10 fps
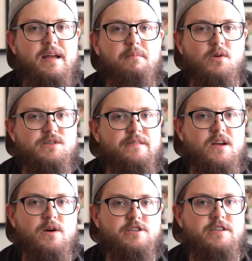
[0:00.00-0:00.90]
I hit most of the
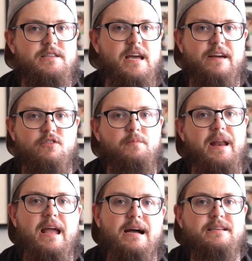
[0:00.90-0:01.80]
questions that
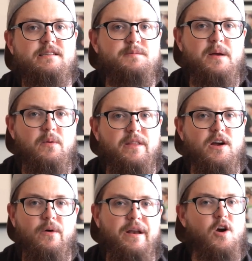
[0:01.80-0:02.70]
everybody asks me when they're
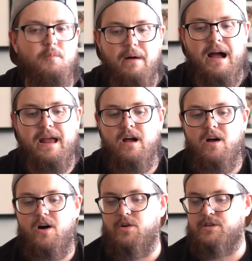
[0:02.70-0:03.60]
going to go buy
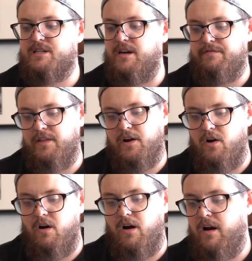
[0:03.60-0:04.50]
all the stuff for their
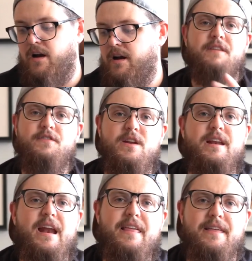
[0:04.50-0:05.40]
car. If you
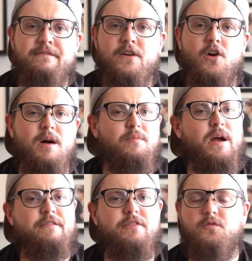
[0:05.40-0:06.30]
need anything for your
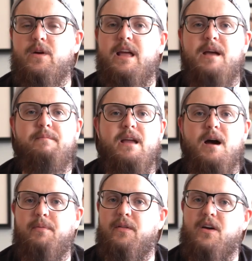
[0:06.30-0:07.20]
upgrade, feel free to hit me
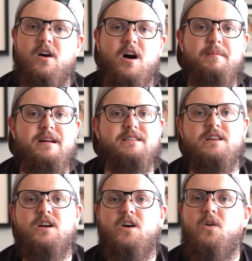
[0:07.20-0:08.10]
up on the
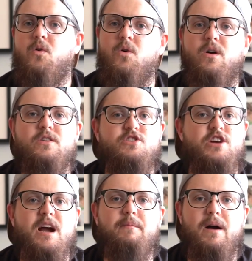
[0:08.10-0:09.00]
comments or
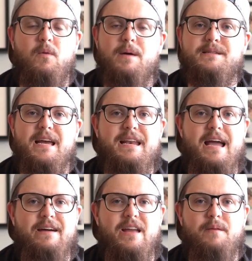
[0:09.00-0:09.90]
check out my website,
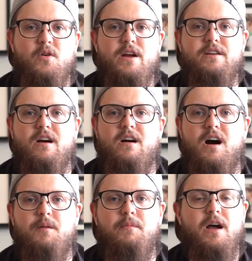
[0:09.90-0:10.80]

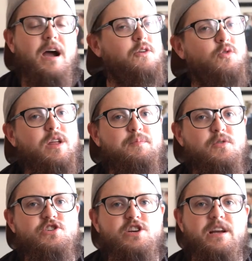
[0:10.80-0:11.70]
NaviUpgrade.com. I'd really
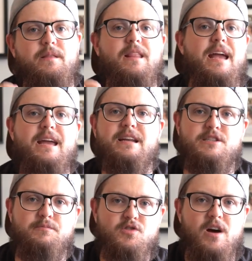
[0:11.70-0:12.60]
appreciate a like and
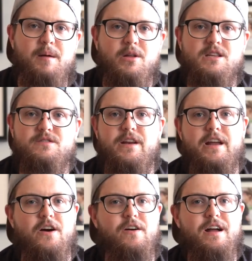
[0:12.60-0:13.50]
subscribe on this
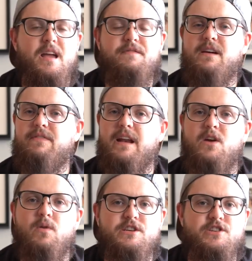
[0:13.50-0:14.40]
video. If you have
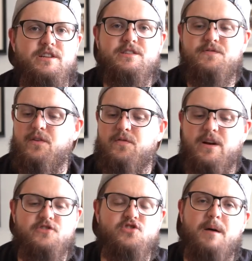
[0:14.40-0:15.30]
any questions, feel
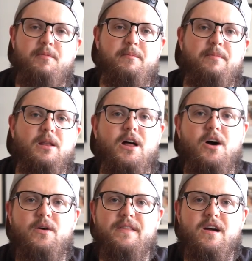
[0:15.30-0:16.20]
free to drop them
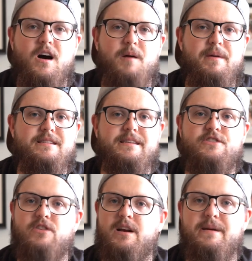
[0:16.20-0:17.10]
below in the comments. I
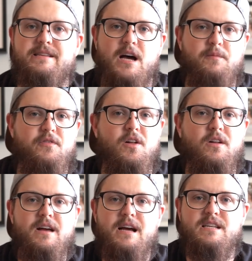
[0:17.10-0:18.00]
try to be as
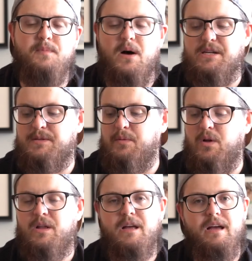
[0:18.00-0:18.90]
helpful as
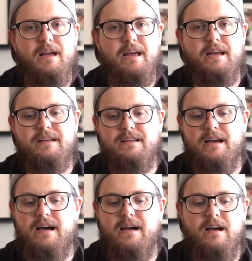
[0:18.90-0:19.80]
possible, and
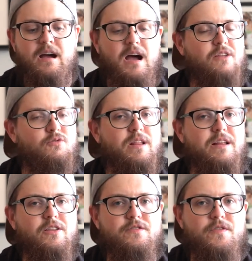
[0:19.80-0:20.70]
I
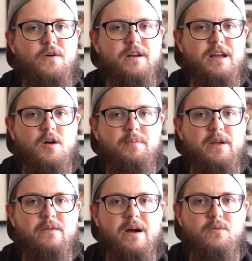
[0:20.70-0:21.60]
really look forward to
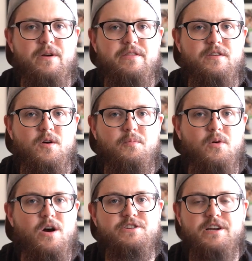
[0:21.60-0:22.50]
helping you out with your
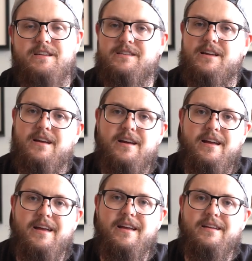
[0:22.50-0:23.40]
projects,
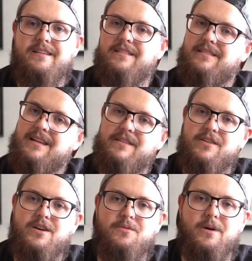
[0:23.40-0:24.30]
and have
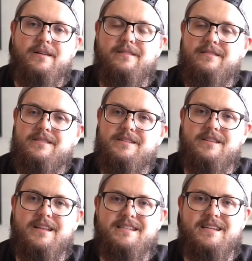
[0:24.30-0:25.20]
a good one.
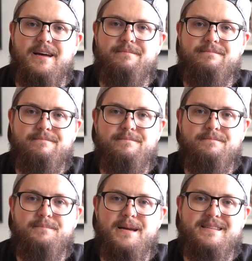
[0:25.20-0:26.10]
Till next time,
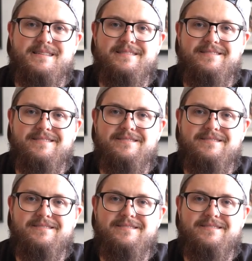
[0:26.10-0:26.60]
peace.